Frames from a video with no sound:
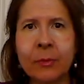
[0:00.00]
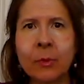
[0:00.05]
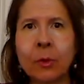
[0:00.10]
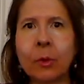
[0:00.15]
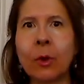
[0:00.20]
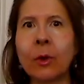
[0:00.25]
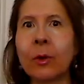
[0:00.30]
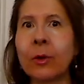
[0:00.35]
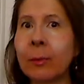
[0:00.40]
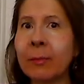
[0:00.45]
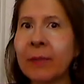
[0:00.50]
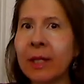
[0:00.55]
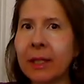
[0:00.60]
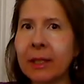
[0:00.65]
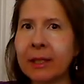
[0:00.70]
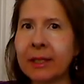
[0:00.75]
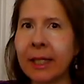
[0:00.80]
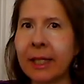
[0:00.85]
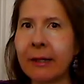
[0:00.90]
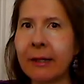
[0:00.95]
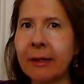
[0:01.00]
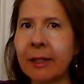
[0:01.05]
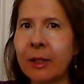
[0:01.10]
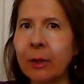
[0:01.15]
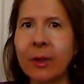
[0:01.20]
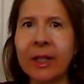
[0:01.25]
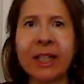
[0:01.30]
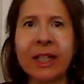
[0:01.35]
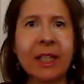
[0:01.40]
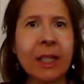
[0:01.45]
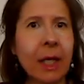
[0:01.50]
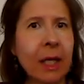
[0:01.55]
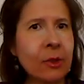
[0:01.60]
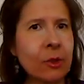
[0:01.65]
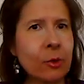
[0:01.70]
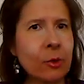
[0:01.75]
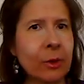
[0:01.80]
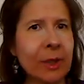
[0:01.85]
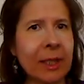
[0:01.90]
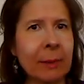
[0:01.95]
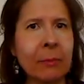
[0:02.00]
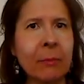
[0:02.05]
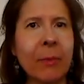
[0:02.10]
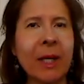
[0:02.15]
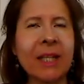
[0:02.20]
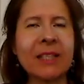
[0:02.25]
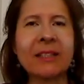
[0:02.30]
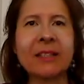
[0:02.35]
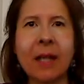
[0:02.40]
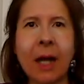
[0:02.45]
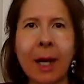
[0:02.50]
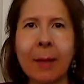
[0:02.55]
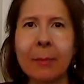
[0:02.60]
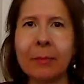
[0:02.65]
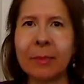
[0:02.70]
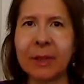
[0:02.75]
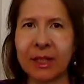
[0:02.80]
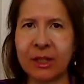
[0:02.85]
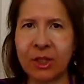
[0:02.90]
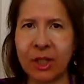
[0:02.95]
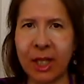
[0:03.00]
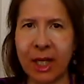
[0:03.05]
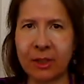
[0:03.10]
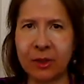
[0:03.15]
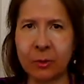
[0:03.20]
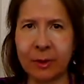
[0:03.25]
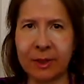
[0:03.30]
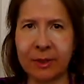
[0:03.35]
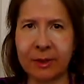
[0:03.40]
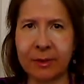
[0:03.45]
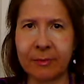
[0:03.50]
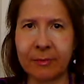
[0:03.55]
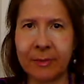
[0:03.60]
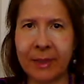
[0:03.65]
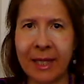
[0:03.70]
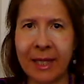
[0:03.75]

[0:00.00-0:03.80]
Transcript: or the military or any country must not be a Jesuit.